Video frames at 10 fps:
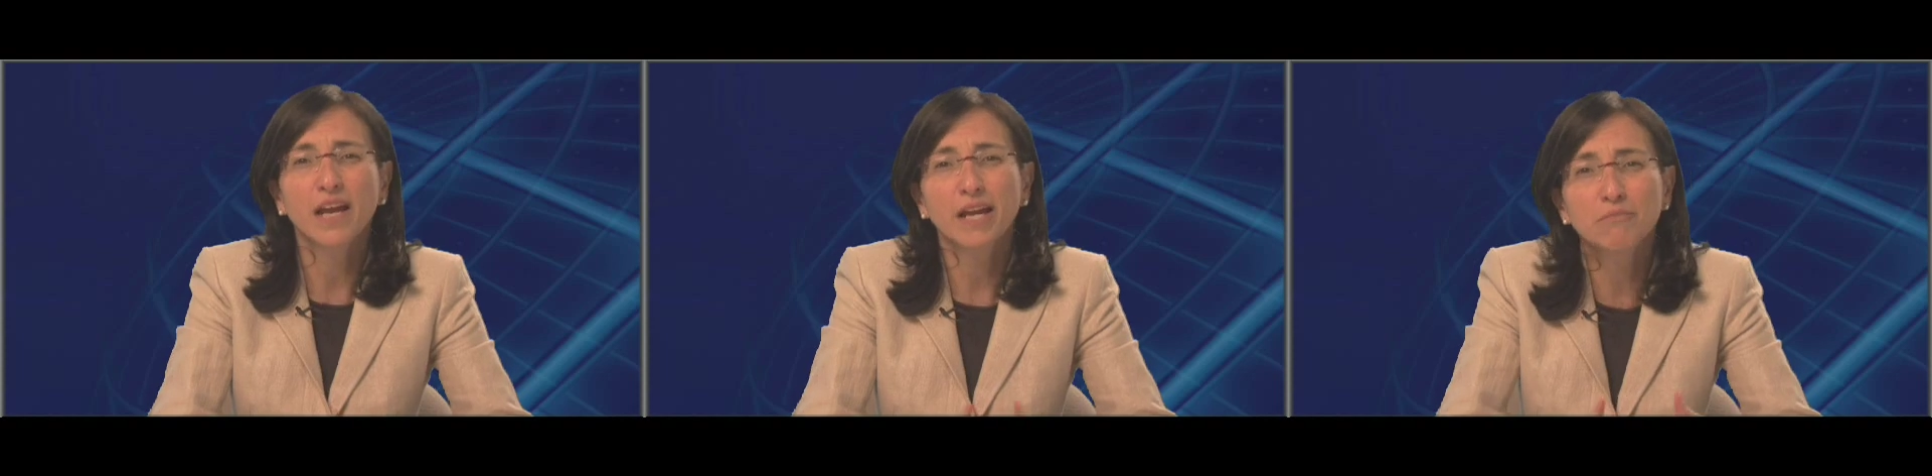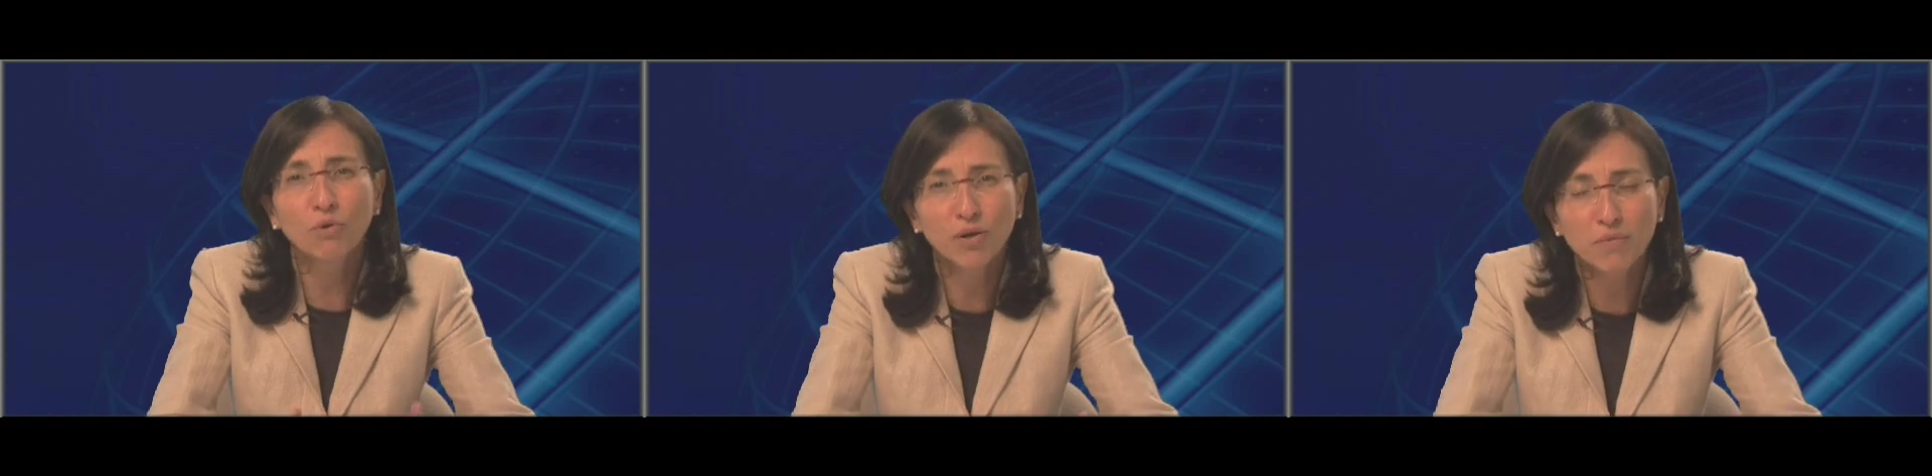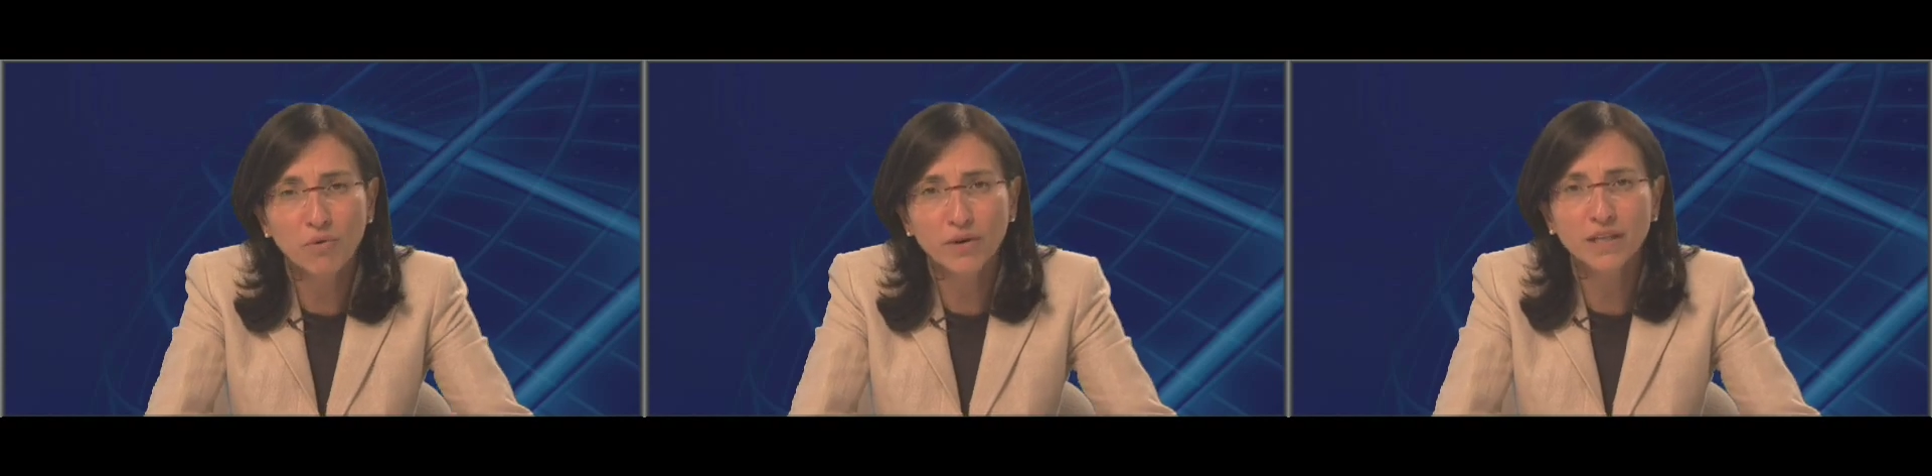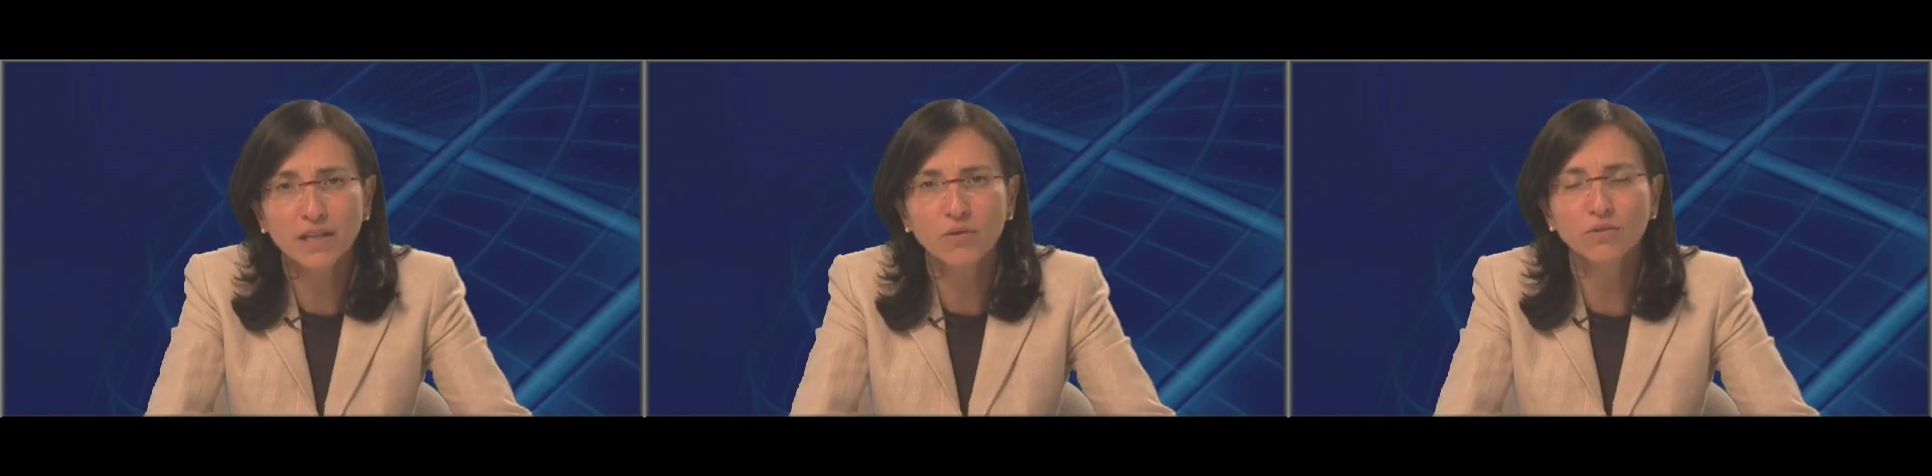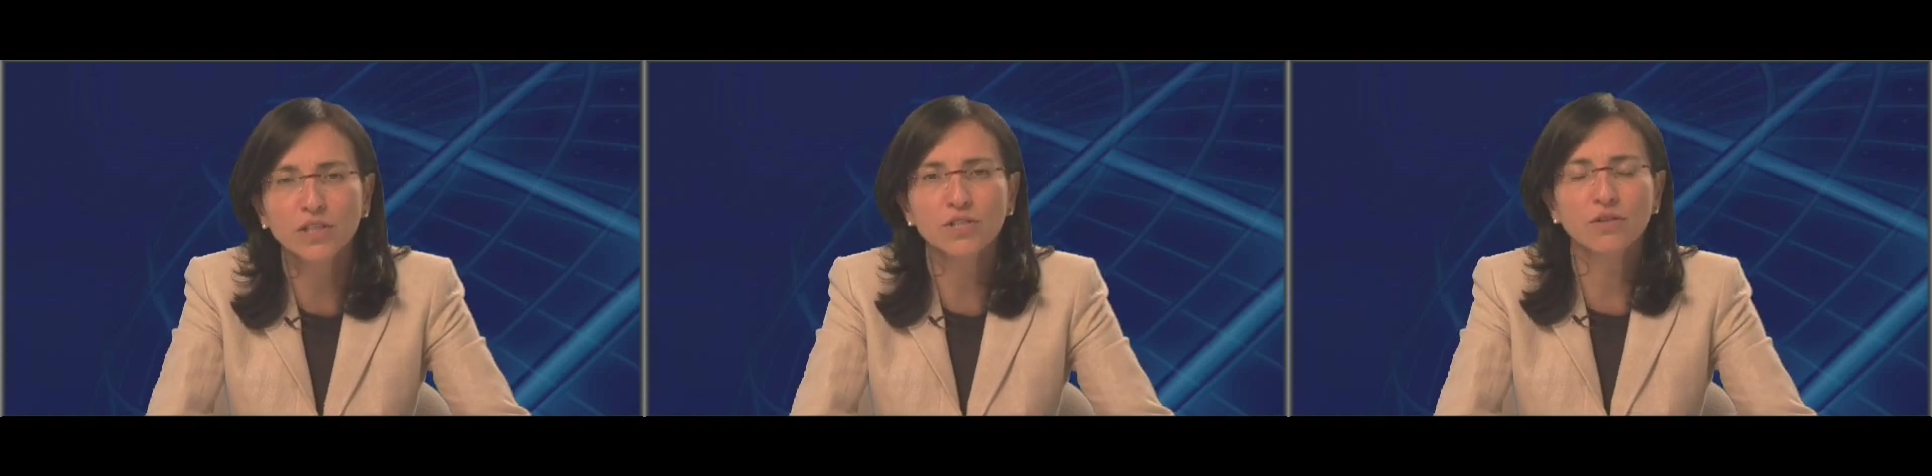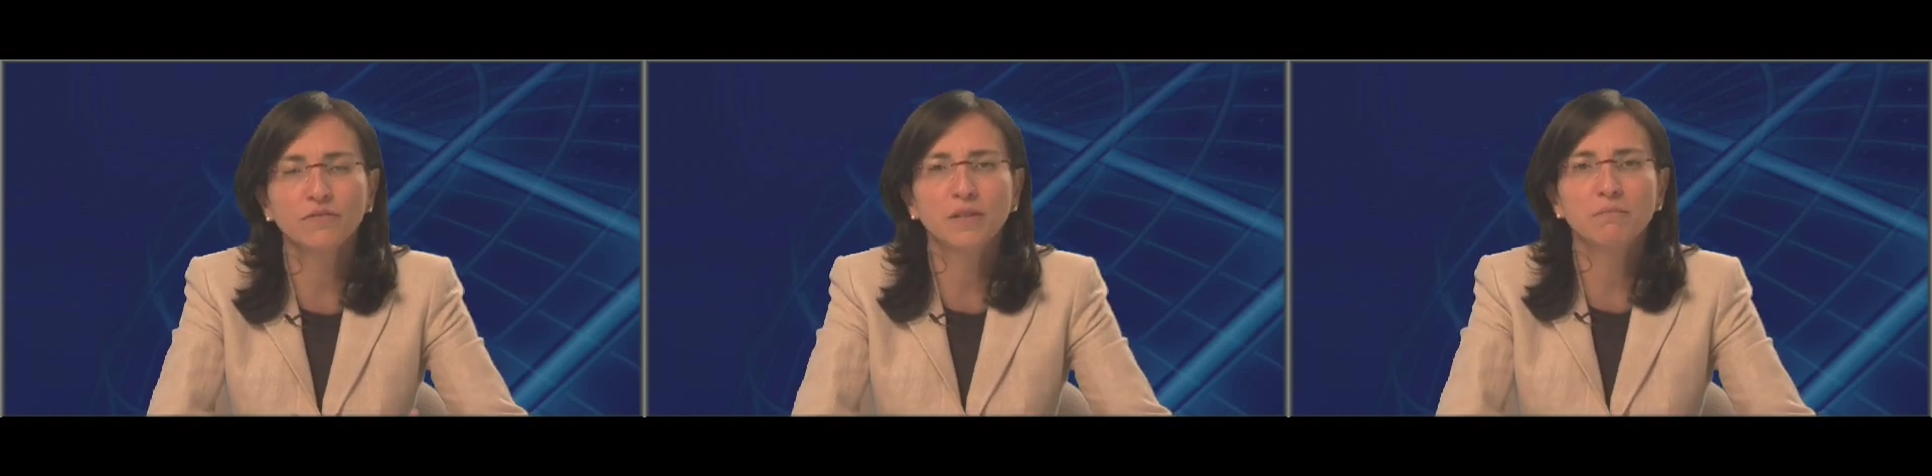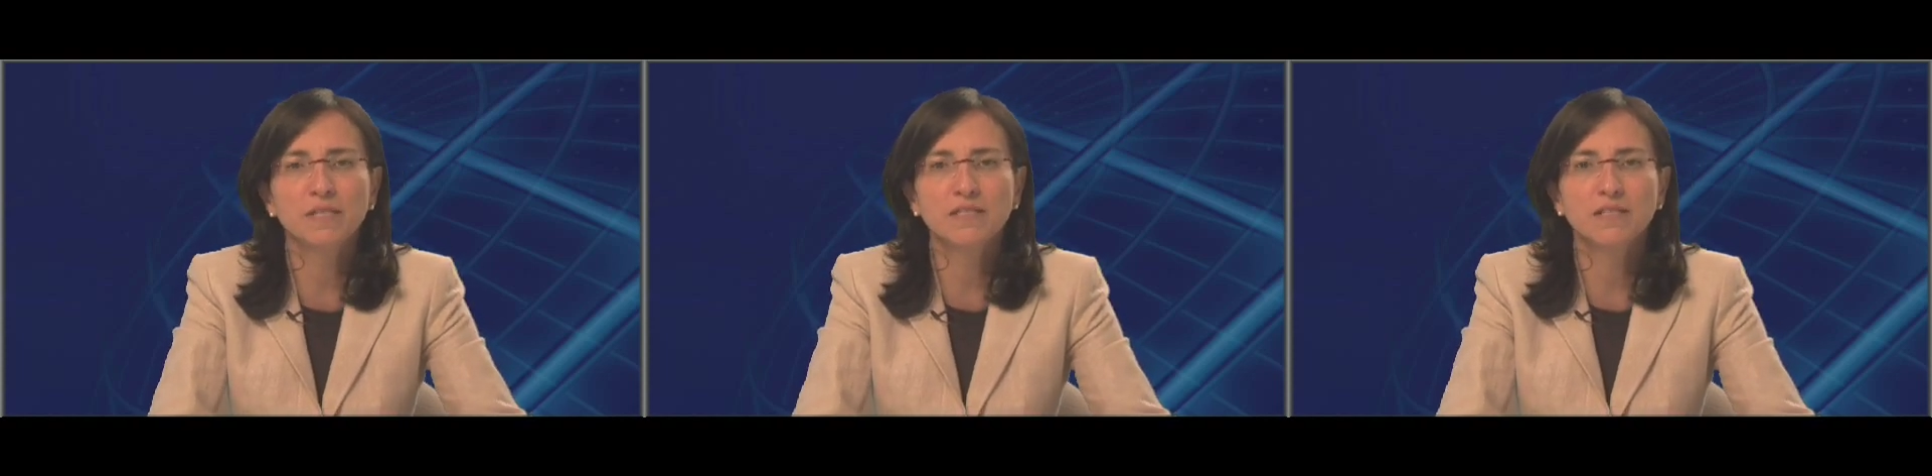and more and more in the context of the
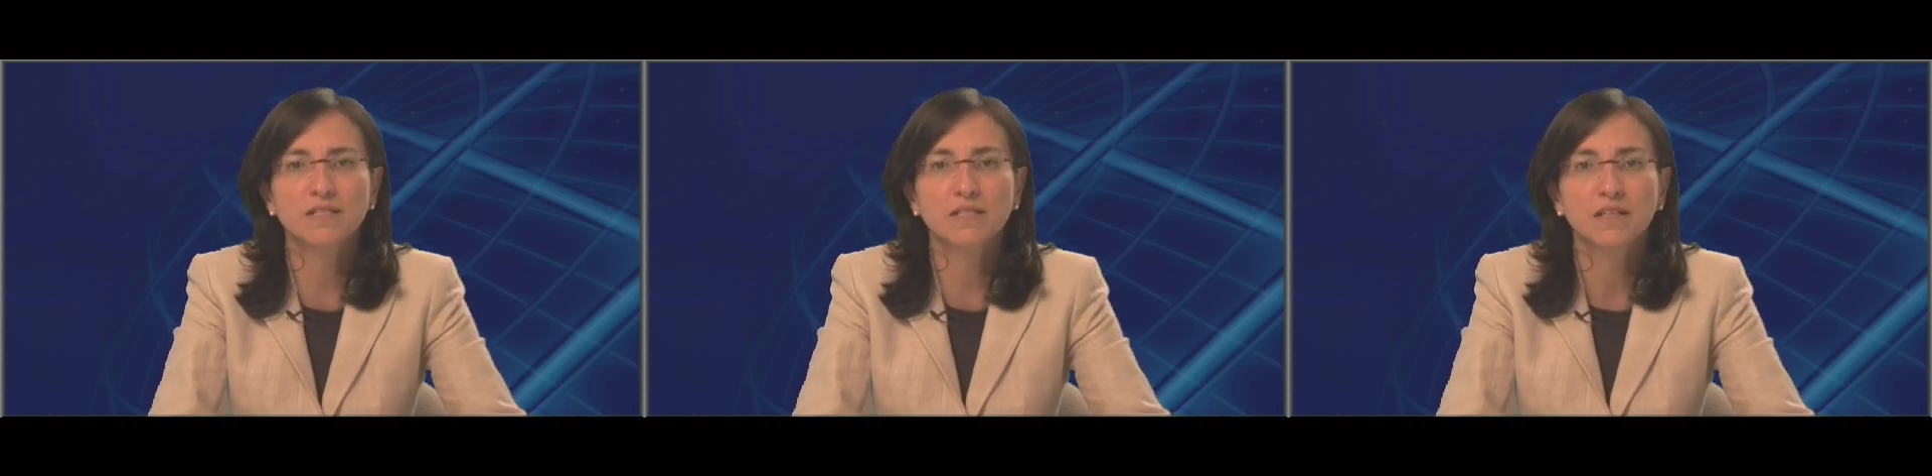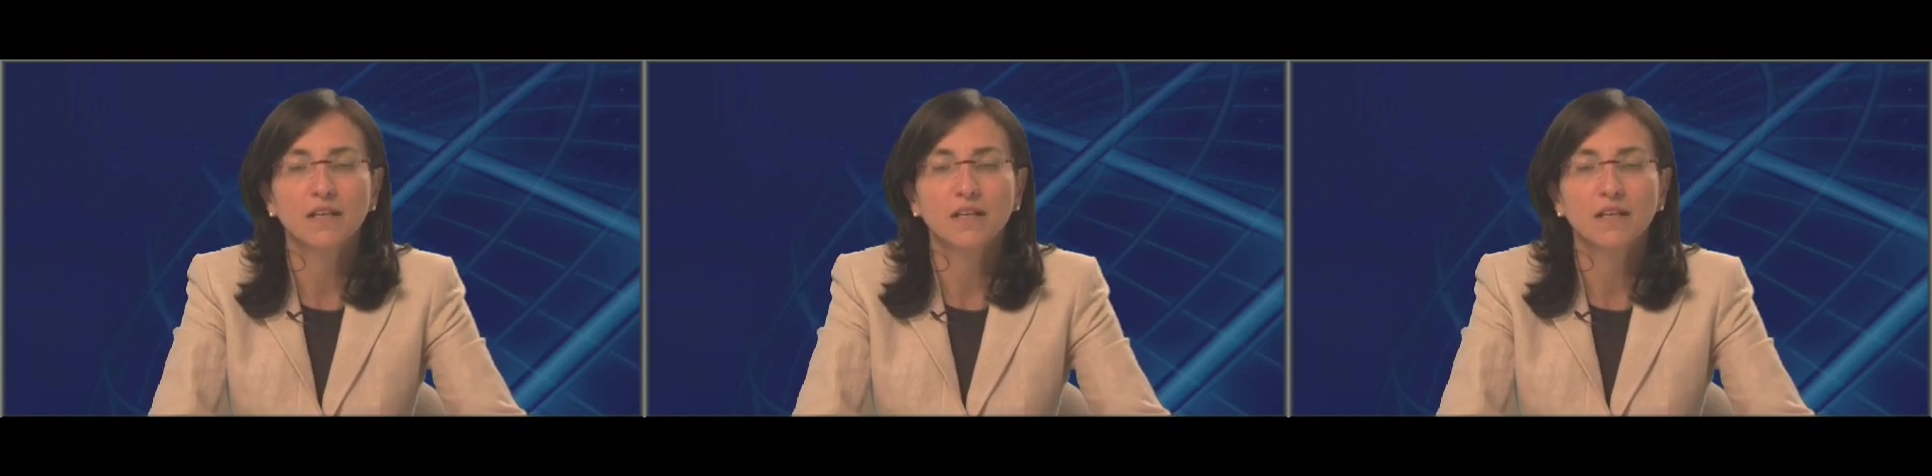business.